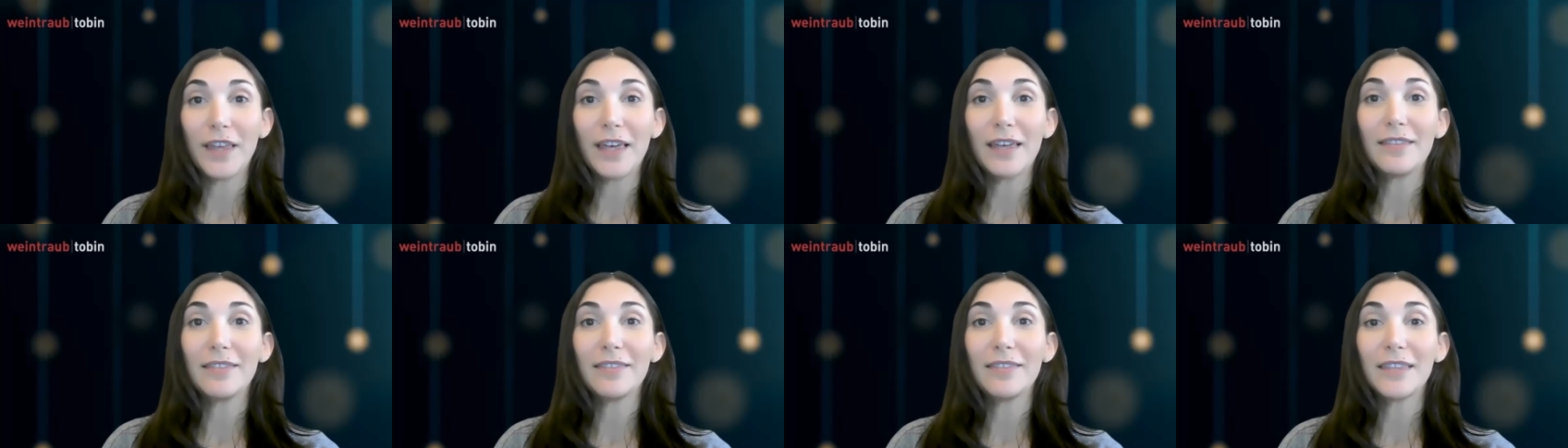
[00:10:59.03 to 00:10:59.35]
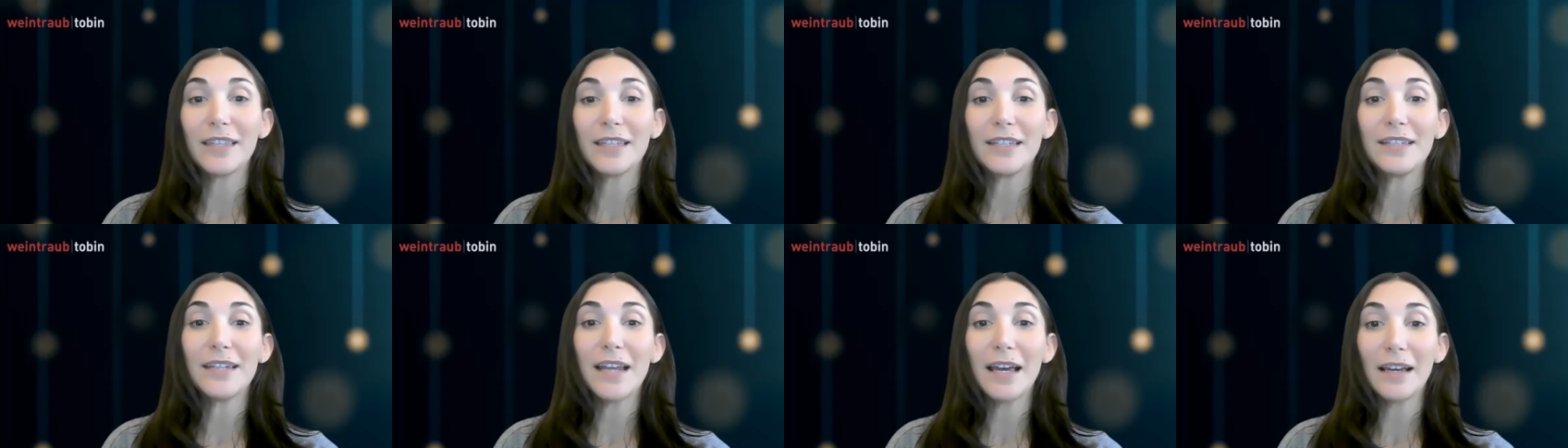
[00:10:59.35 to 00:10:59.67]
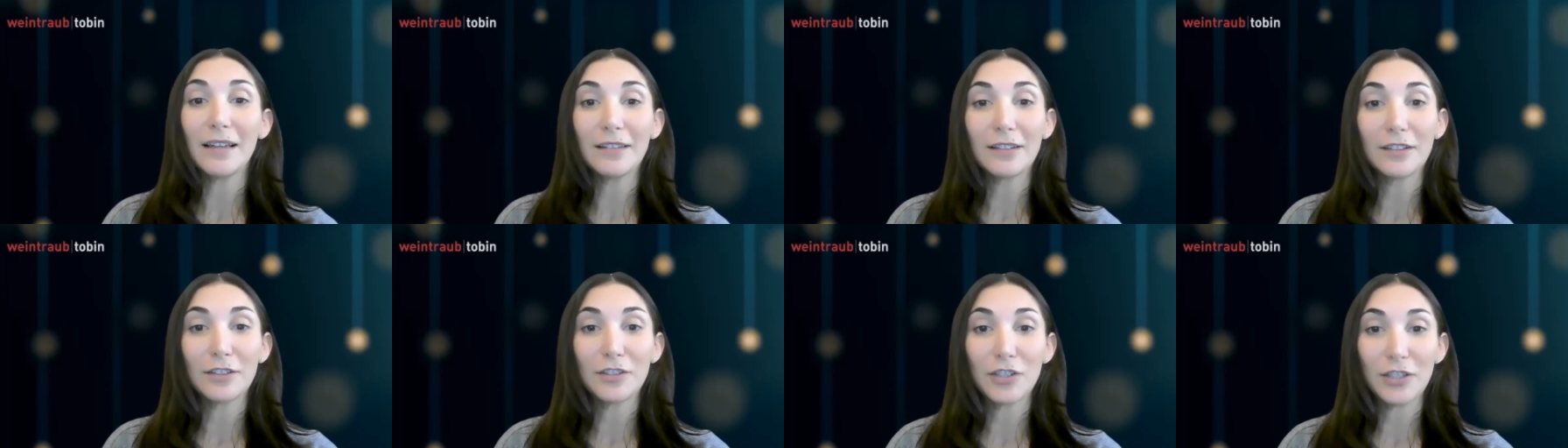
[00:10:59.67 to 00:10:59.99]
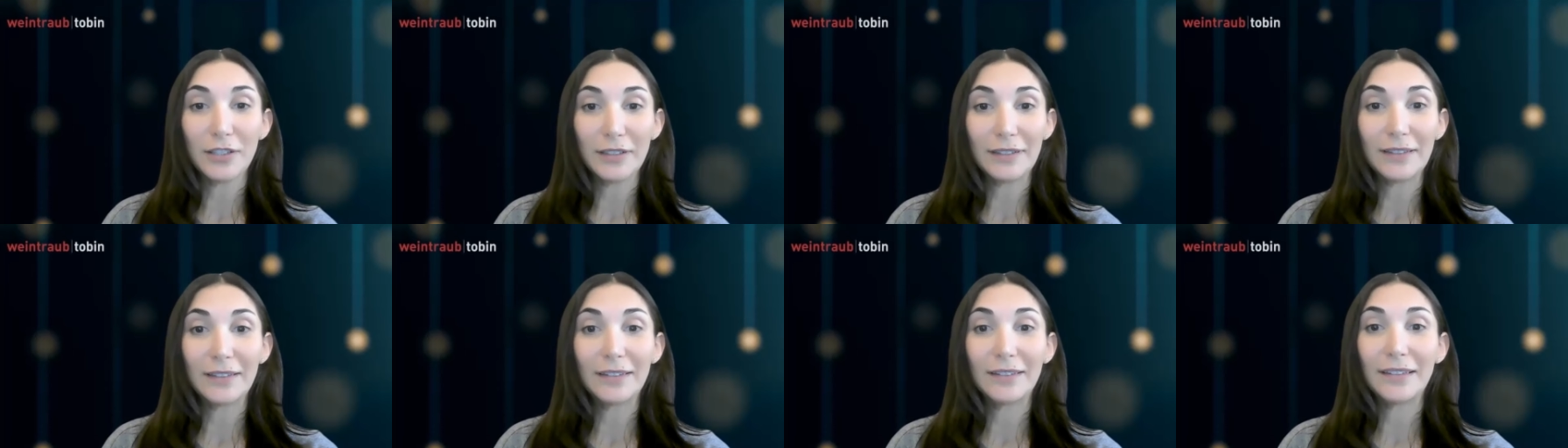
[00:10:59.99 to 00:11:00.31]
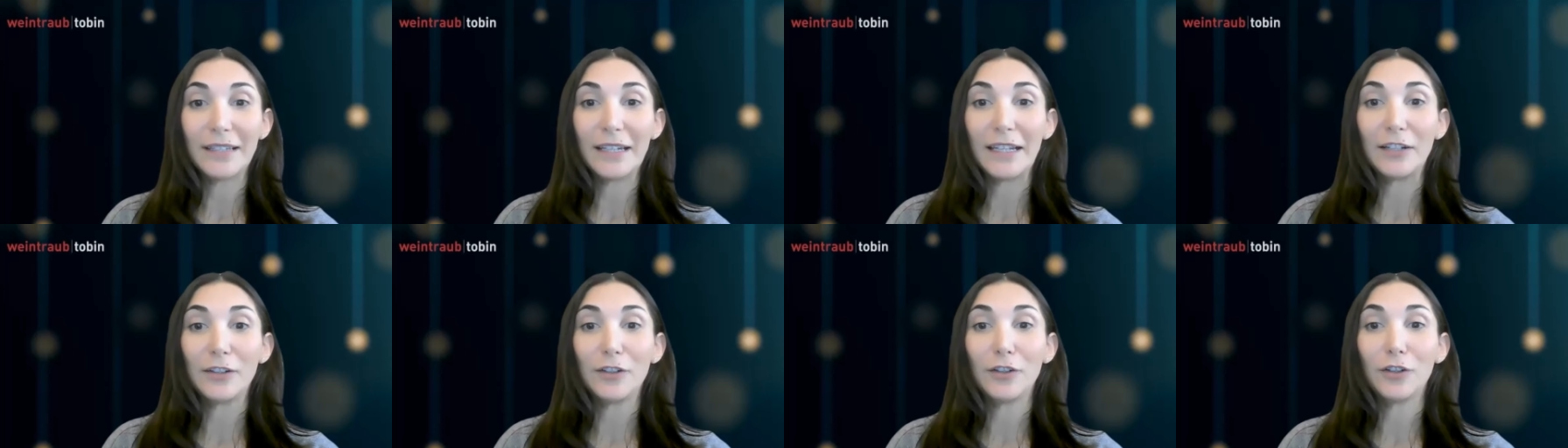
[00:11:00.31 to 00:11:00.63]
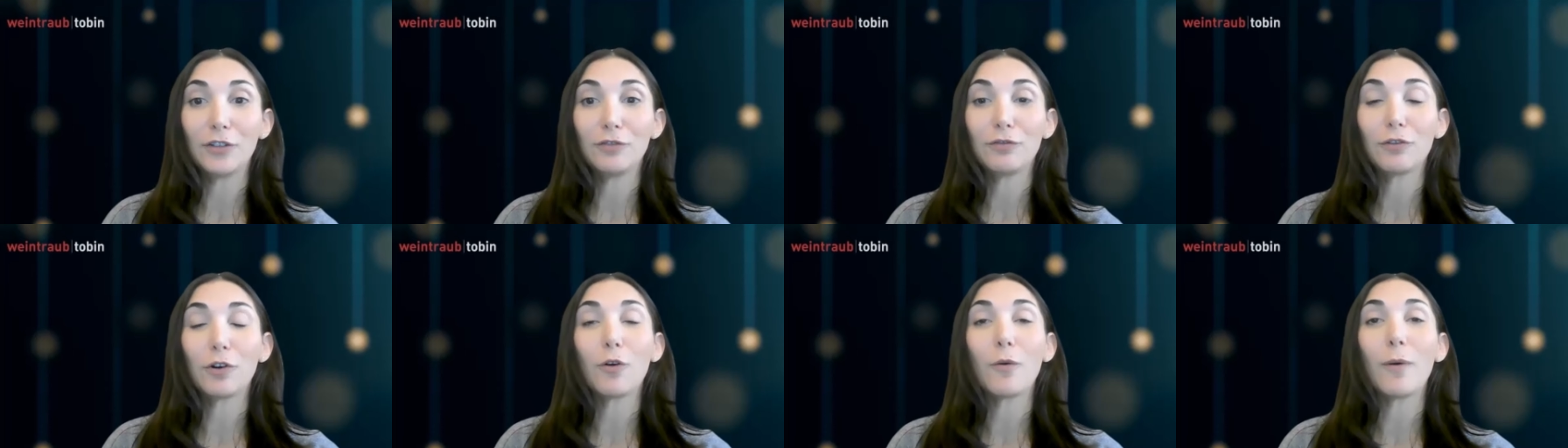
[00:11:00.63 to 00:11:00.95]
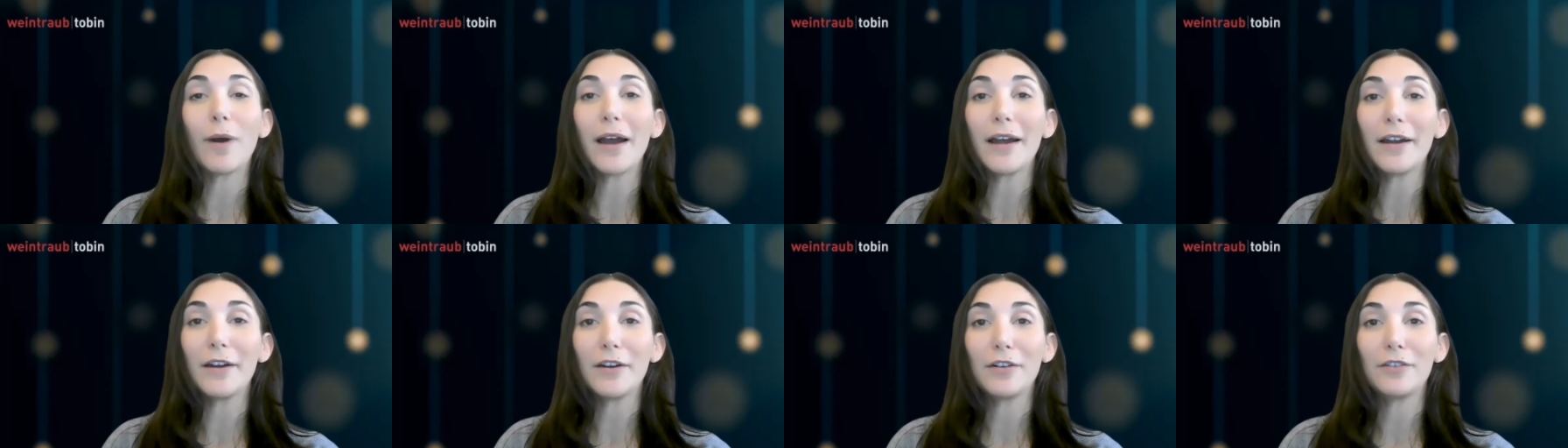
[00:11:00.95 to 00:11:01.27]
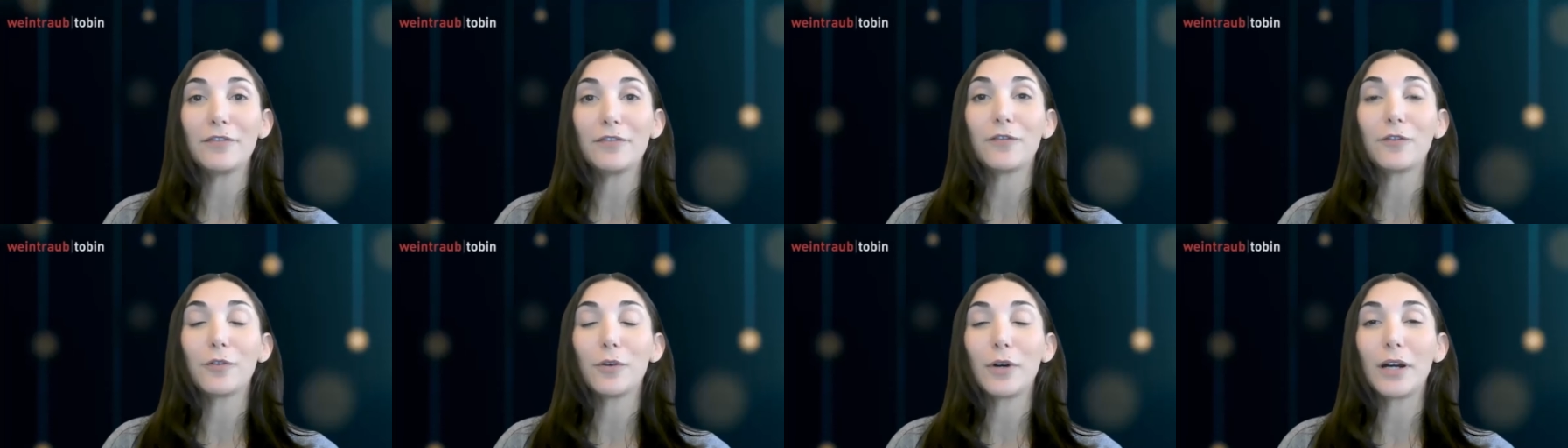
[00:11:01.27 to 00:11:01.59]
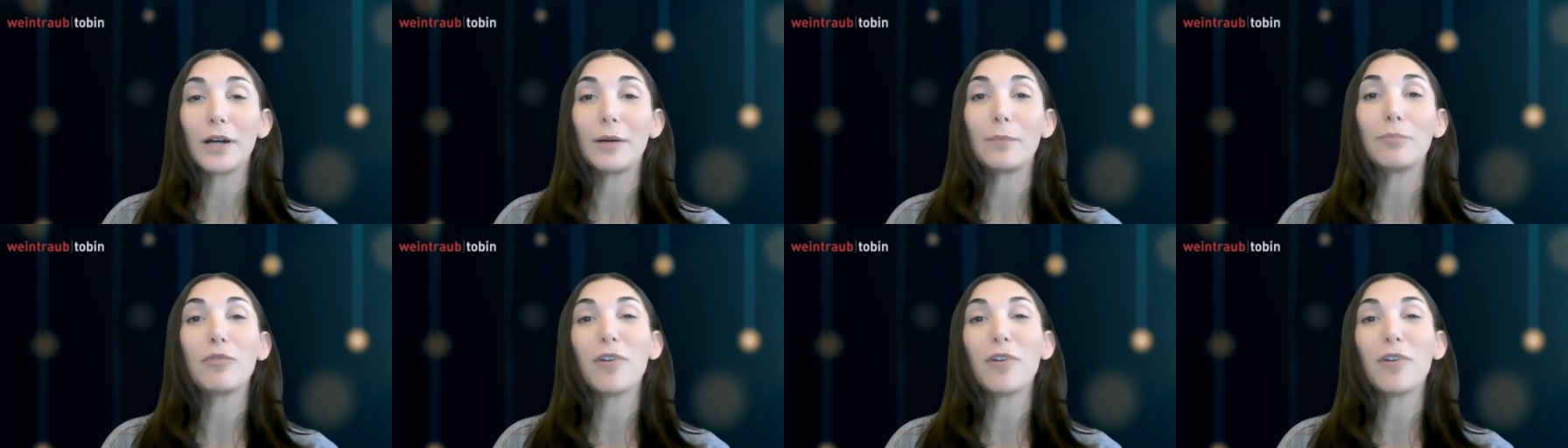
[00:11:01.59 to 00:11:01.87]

than the negligence standard required for a